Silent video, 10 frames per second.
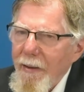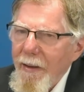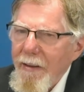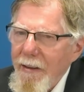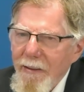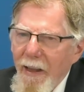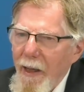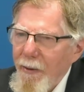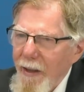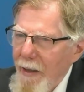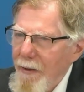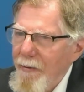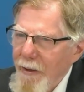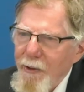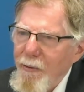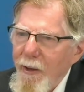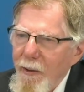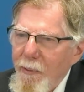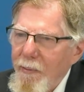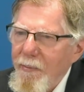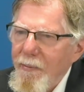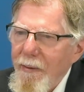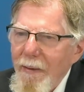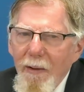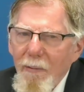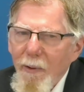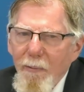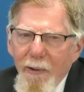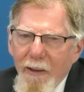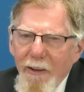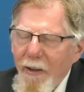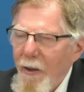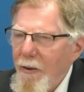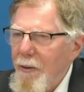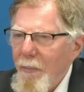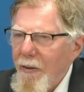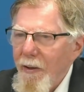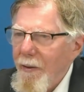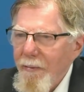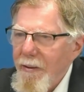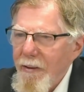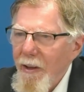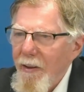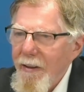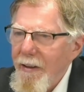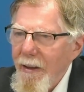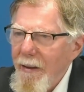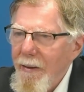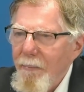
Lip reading: this is now the end of history. We've reached the ultimate kind of society.